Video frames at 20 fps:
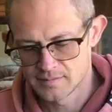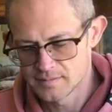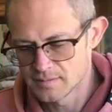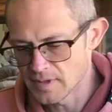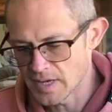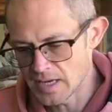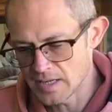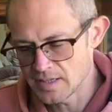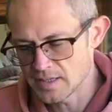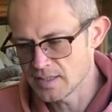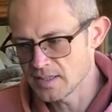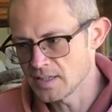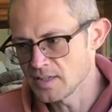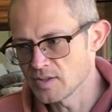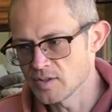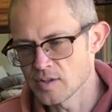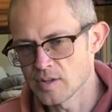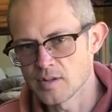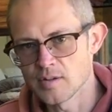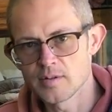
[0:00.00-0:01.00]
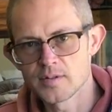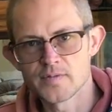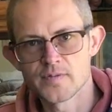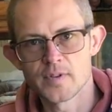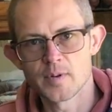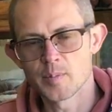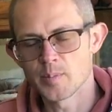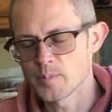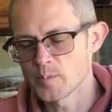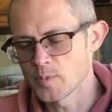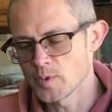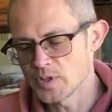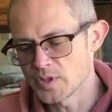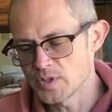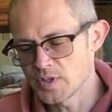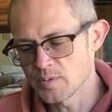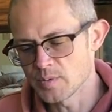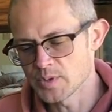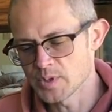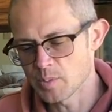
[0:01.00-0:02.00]
I had to teach her from when
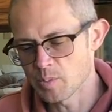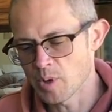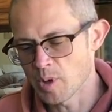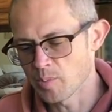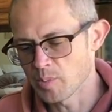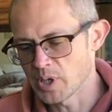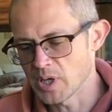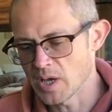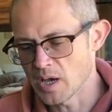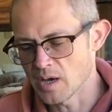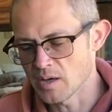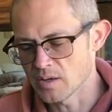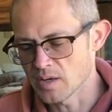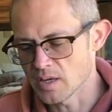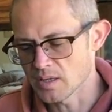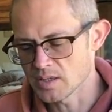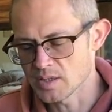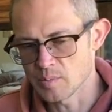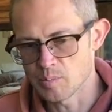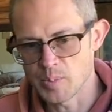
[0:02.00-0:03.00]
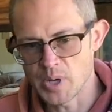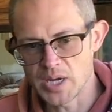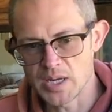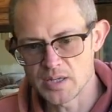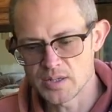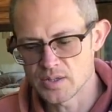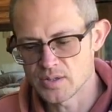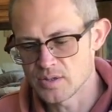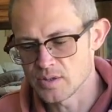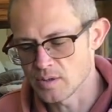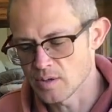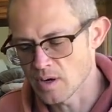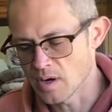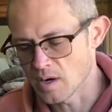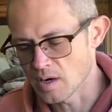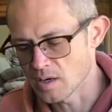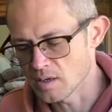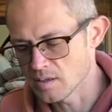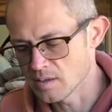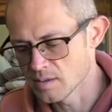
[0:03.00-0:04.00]
she was a puppy how not to bite too
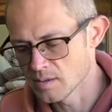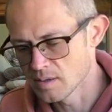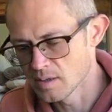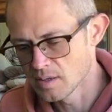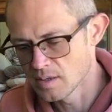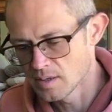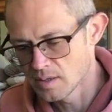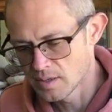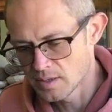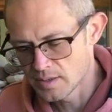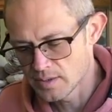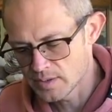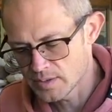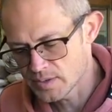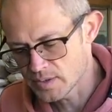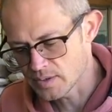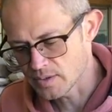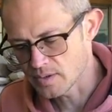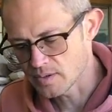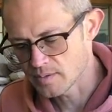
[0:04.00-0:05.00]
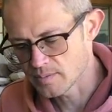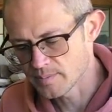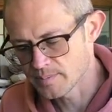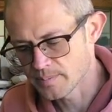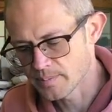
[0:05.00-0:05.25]
hard. So.